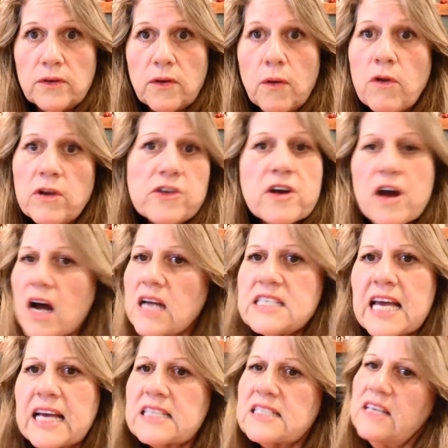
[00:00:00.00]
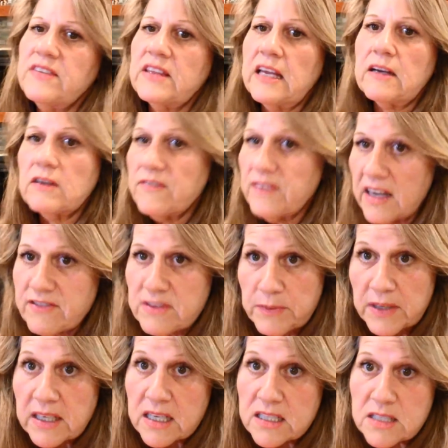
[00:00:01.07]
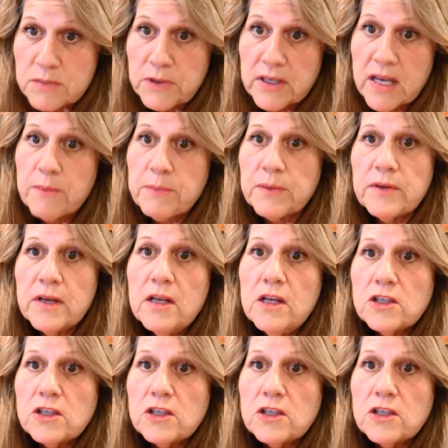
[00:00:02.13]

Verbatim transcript: or your contacts even they don't even have to be a customer yet but